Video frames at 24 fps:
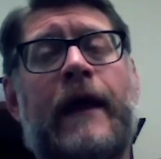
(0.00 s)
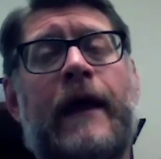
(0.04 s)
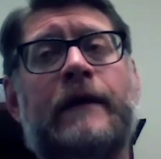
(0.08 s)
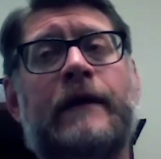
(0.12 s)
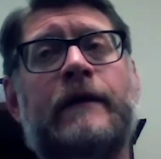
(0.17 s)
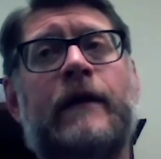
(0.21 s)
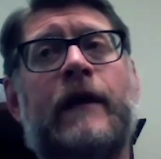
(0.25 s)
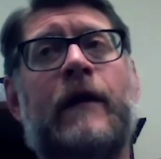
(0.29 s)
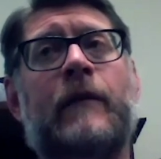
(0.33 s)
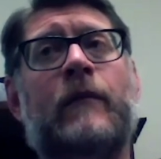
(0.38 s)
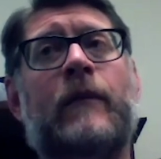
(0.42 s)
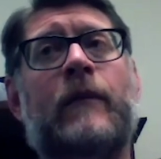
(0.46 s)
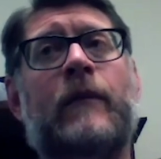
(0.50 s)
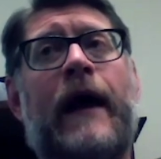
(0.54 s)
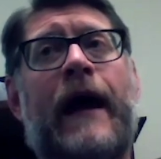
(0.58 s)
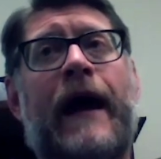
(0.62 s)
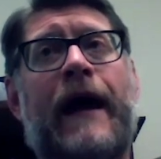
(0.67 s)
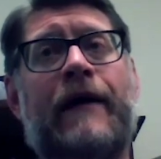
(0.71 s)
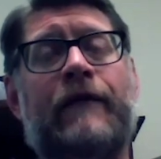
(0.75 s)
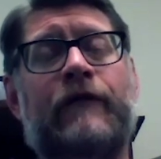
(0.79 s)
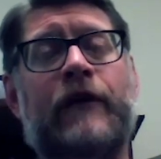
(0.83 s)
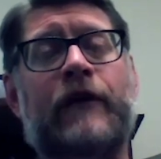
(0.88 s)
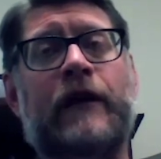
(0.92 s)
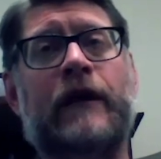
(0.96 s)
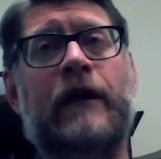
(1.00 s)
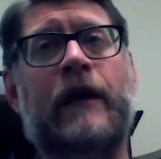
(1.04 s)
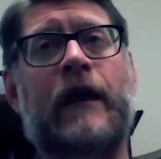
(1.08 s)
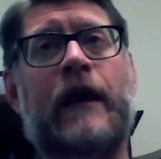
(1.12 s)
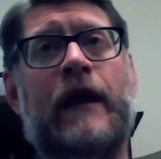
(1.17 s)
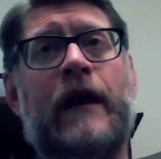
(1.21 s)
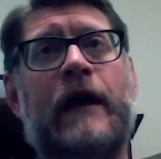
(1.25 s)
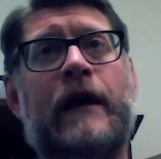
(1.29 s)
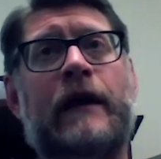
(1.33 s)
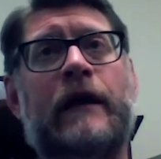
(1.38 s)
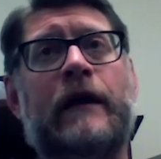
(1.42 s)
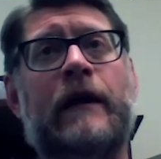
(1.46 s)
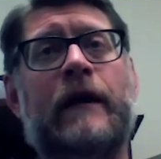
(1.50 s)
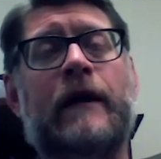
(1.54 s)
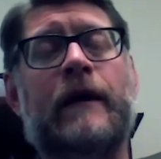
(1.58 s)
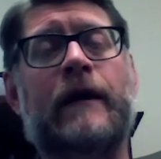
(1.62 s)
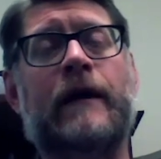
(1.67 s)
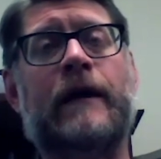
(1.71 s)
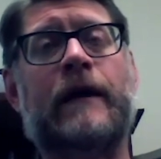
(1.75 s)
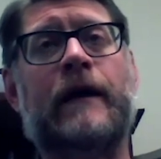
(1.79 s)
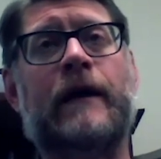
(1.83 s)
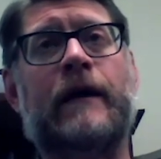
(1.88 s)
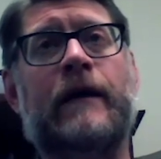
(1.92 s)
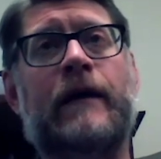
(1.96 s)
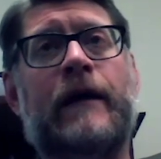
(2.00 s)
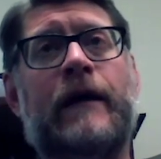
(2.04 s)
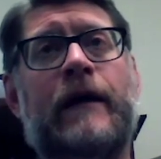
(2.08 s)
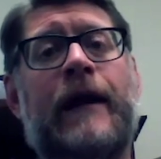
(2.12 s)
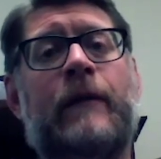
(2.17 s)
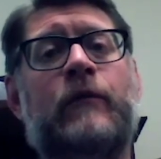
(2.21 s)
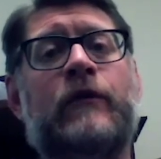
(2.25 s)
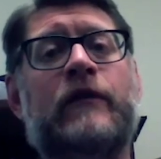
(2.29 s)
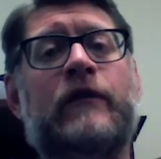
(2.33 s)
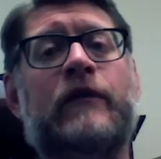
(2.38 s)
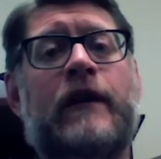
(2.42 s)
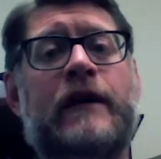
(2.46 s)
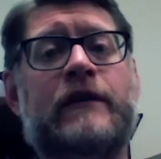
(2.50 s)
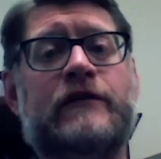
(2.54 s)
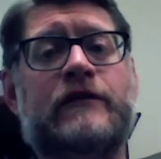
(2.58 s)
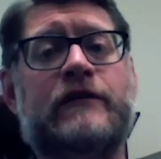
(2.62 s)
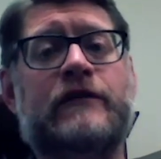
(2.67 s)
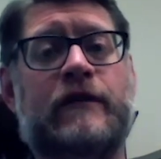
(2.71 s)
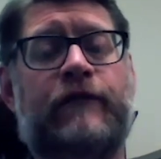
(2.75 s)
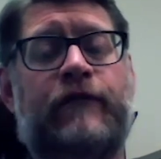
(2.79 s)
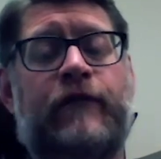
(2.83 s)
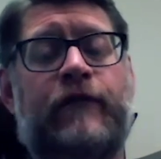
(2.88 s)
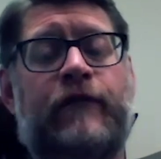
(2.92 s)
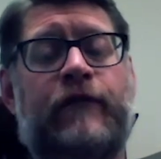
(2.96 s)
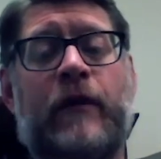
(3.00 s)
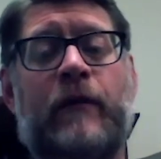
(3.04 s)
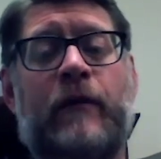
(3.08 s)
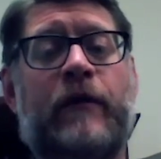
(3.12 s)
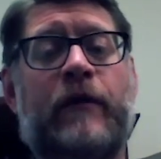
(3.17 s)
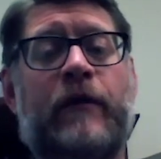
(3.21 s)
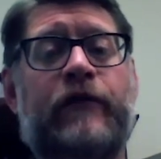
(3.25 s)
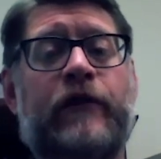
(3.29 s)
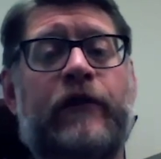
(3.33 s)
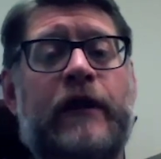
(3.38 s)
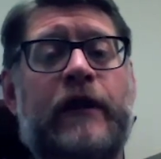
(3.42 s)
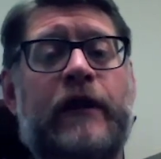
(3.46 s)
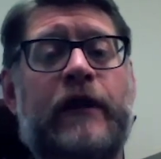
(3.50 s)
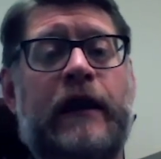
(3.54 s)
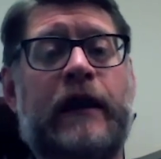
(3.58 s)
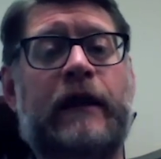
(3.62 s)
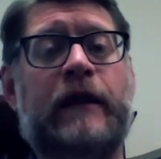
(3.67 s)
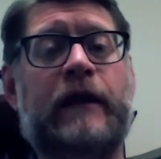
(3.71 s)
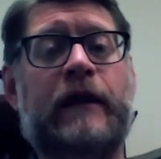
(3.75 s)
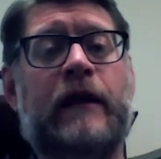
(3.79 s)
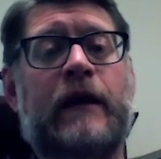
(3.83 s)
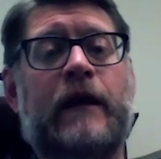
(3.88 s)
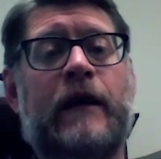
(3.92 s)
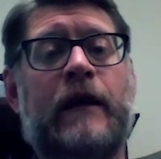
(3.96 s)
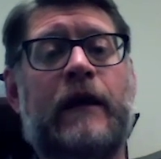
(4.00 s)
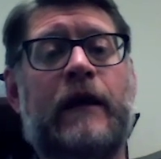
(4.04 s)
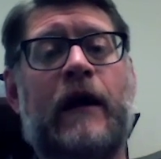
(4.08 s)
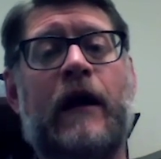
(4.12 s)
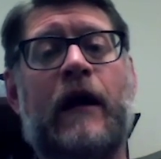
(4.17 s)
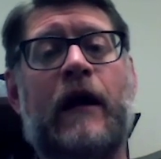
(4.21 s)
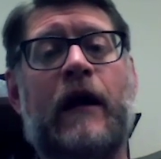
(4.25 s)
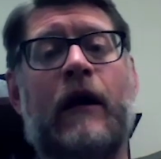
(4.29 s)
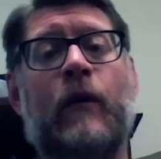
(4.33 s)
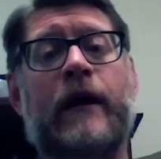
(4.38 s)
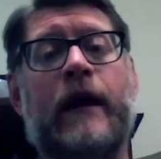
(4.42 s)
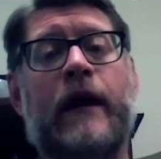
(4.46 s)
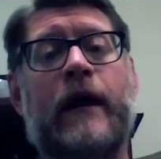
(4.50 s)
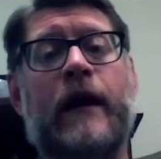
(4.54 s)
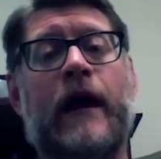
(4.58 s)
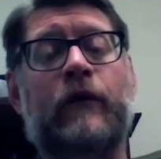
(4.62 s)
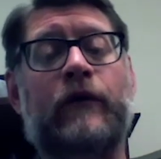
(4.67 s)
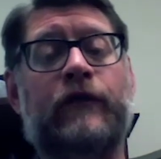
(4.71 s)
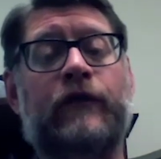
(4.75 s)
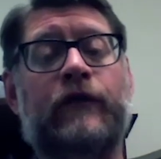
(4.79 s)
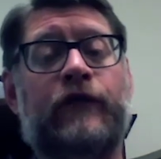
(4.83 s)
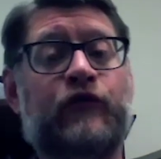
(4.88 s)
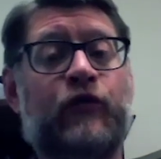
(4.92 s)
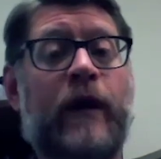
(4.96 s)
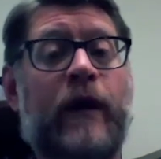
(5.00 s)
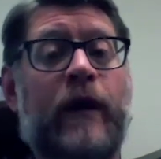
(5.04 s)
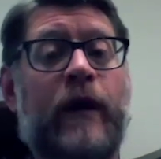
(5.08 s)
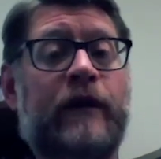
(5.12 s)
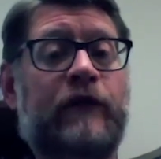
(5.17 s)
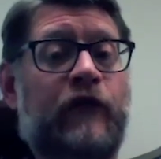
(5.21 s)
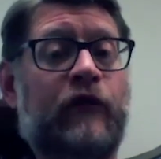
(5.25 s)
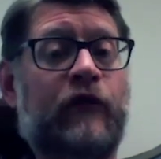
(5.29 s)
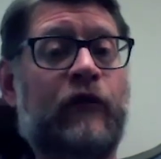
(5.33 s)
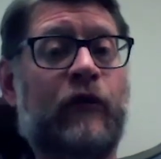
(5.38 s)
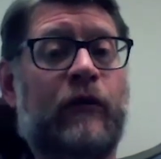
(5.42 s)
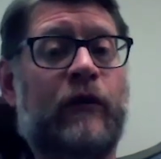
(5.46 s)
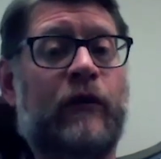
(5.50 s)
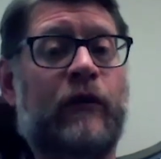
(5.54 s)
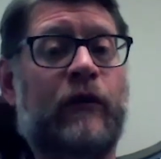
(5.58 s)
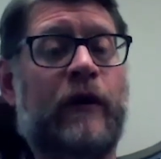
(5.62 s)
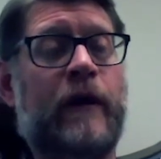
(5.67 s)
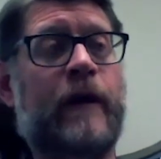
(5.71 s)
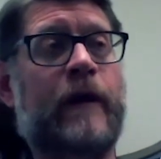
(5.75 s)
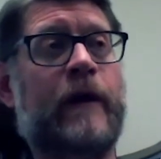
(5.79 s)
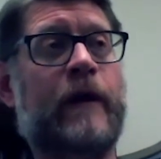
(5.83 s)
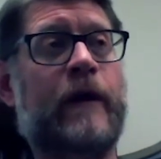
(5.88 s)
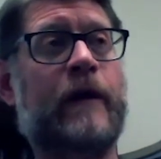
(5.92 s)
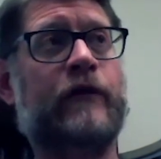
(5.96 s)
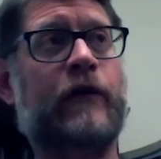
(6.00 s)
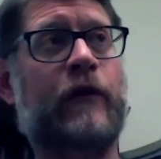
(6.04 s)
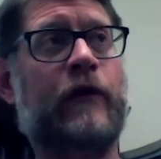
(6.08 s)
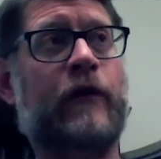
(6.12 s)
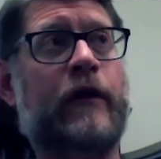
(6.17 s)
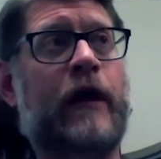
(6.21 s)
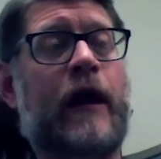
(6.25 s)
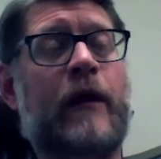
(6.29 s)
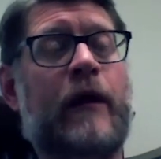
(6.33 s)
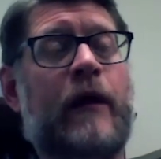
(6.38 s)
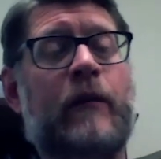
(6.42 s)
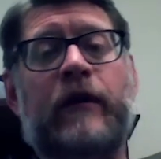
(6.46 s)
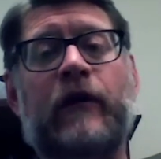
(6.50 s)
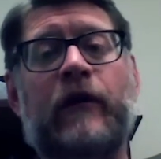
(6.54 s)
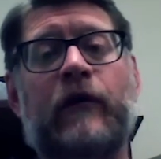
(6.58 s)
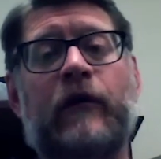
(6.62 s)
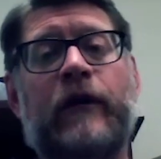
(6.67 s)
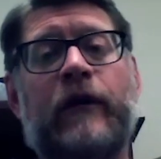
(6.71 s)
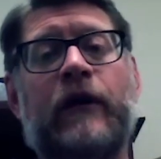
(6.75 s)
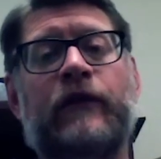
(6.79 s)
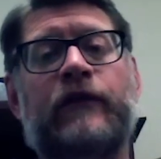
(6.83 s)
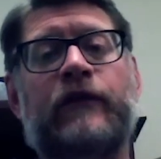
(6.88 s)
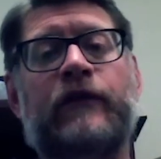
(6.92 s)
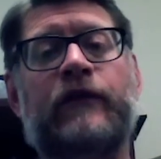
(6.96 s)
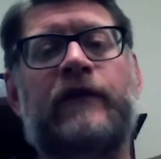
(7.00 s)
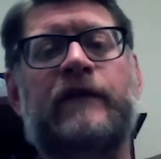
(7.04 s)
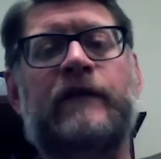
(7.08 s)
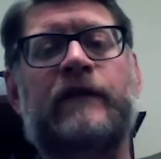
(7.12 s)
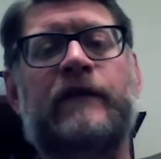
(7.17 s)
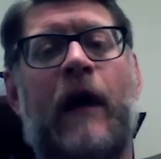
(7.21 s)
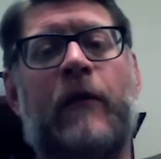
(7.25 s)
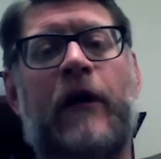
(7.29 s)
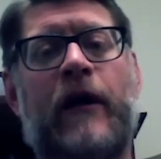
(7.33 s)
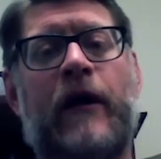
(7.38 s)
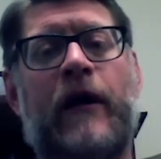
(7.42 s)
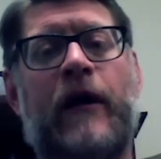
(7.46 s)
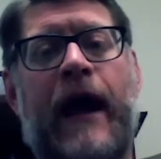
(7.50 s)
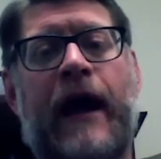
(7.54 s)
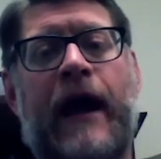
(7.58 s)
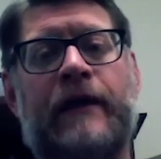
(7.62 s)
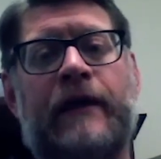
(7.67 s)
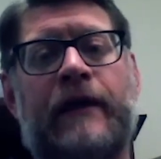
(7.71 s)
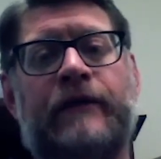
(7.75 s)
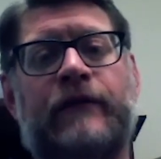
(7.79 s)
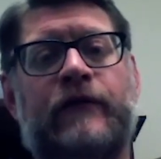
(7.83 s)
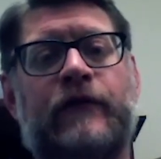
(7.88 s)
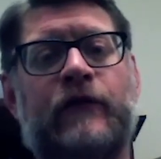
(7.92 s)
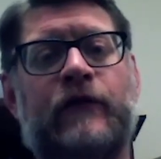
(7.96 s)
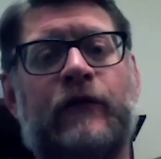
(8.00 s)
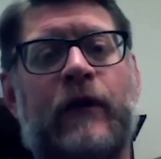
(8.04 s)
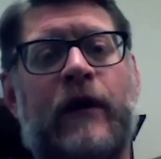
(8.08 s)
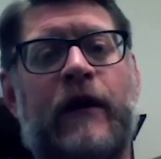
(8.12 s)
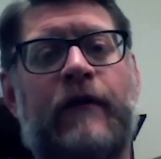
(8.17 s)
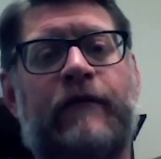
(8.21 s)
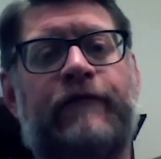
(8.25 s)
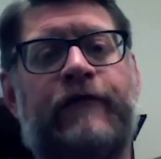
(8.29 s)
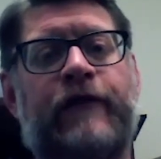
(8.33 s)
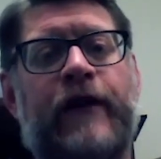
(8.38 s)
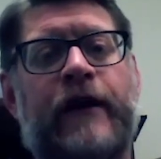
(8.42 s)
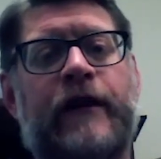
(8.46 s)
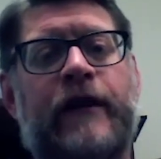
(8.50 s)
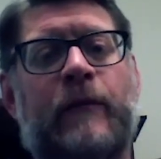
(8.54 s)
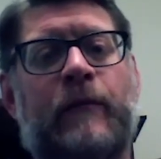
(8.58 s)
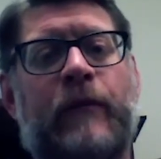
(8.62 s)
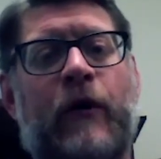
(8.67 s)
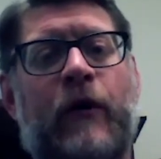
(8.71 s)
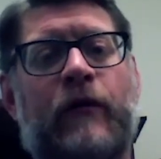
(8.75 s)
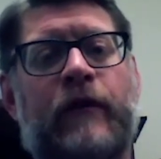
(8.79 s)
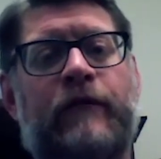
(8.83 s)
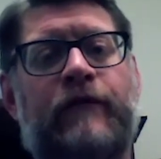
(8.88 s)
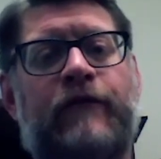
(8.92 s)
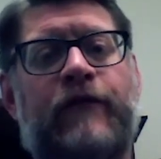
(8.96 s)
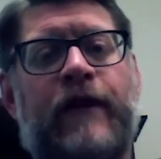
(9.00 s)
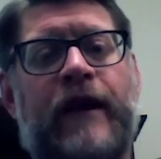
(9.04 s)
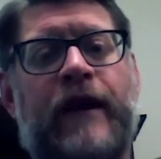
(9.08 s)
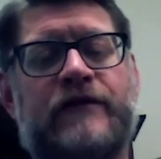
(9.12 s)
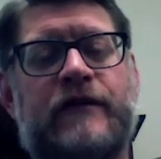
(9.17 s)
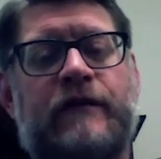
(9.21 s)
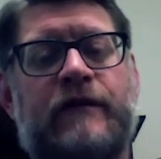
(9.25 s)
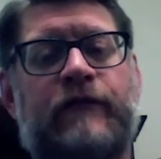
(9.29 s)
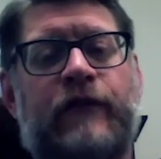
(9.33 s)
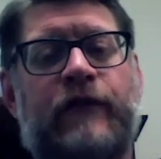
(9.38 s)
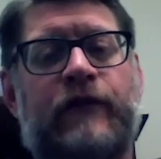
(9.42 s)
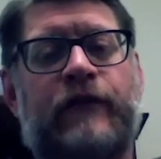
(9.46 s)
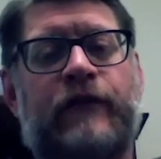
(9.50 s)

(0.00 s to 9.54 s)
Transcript: ended up having a amputation from above the knee when I was 22. So you got to be a real stubborn ass to fight a bone infection